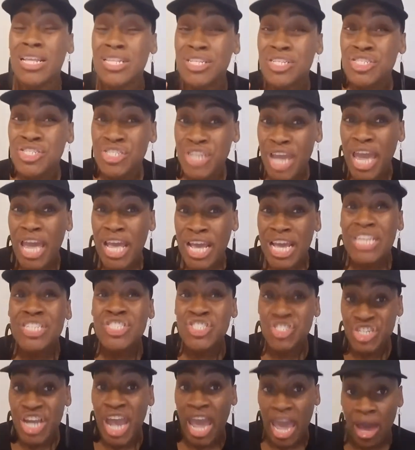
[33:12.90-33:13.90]

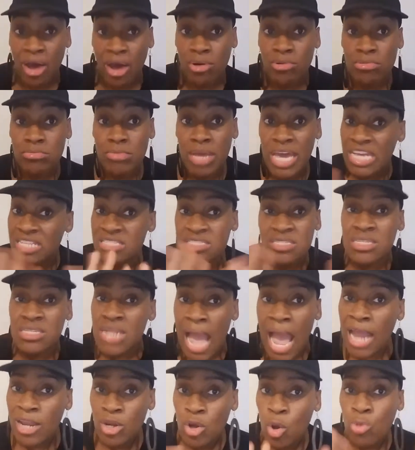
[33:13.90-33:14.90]
jail. It's
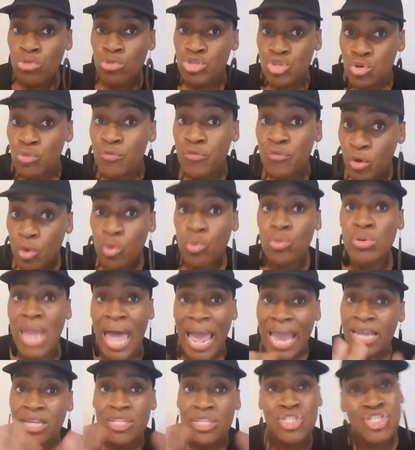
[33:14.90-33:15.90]
not no juvenile
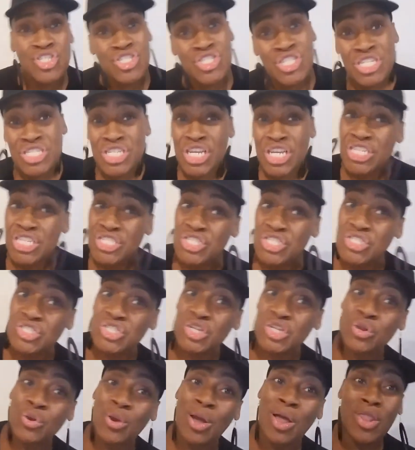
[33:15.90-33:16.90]
like detention
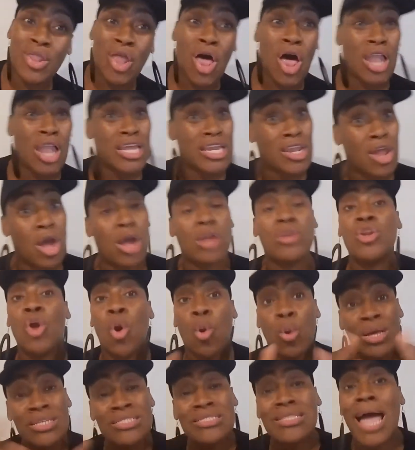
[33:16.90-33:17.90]
center on lolly.
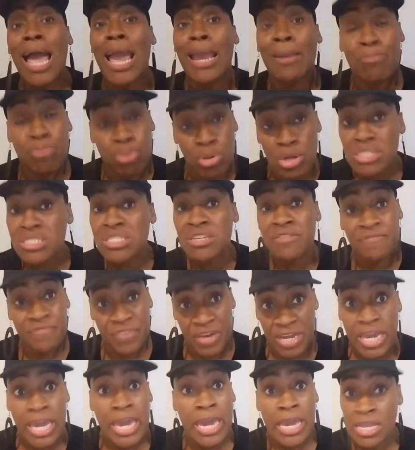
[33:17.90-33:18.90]
No, it's like prison
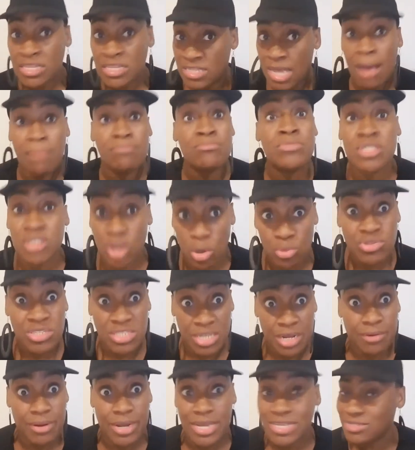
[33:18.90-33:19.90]
for kids. I'm so
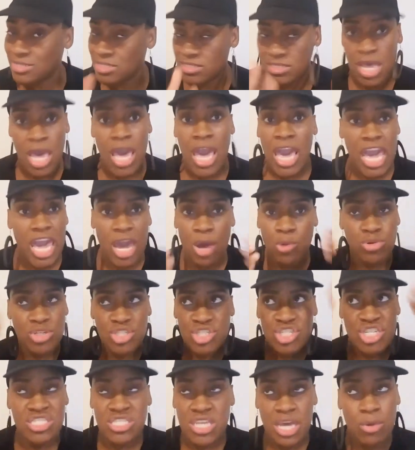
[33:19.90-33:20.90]
serious. It
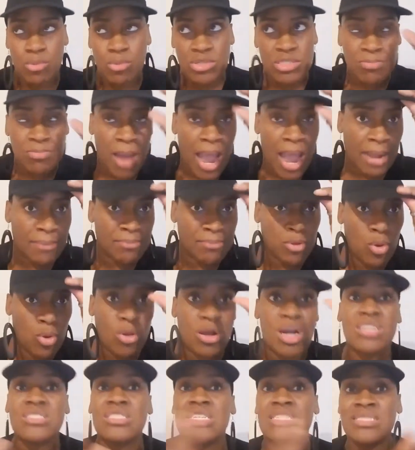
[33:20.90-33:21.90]
was mind blowing
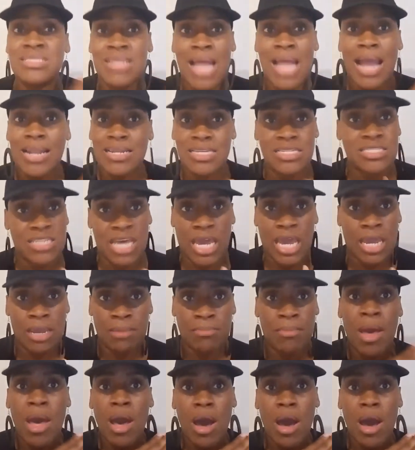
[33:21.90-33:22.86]
because it's not the same